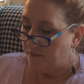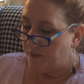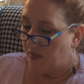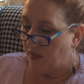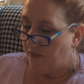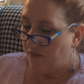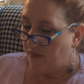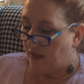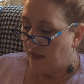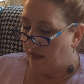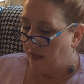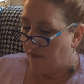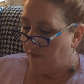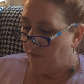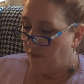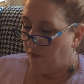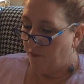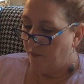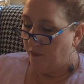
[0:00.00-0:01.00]
You've seen
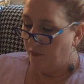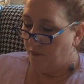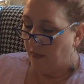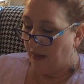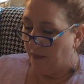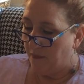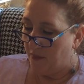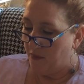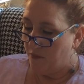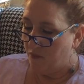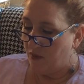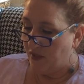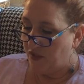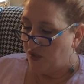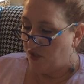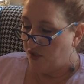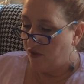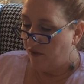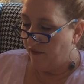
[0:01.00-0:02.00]
it by
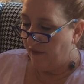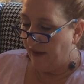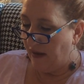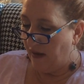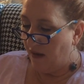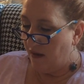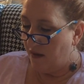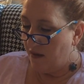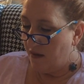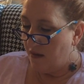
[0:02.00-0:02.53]
Brenda Gervais.